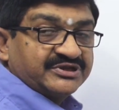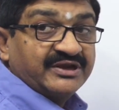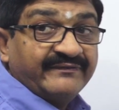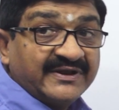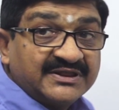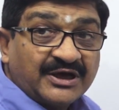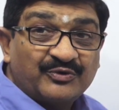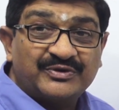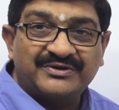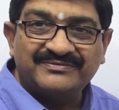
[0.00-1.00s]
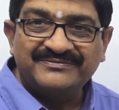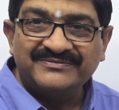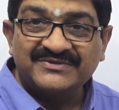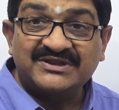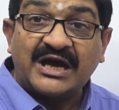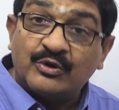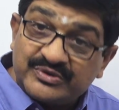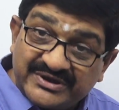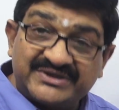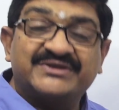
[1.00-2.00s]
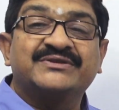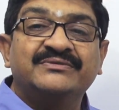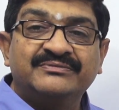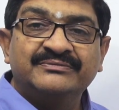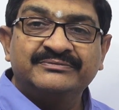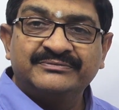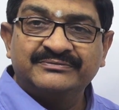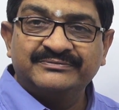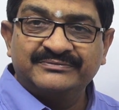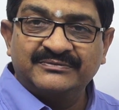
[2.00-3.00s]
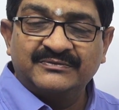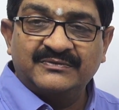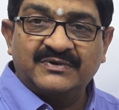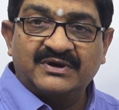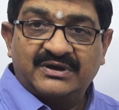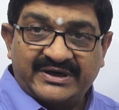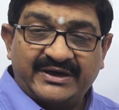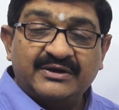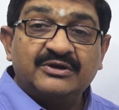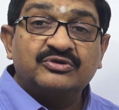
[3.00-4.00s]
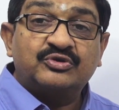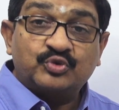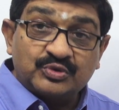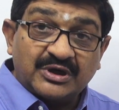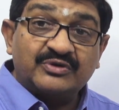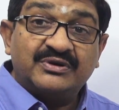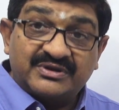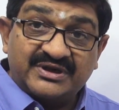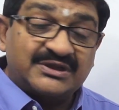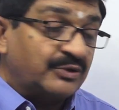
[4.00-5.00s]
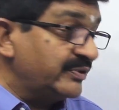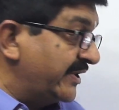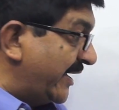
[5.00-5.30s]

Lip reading: saying 1,000, thousands, right? So 2,000, 3,000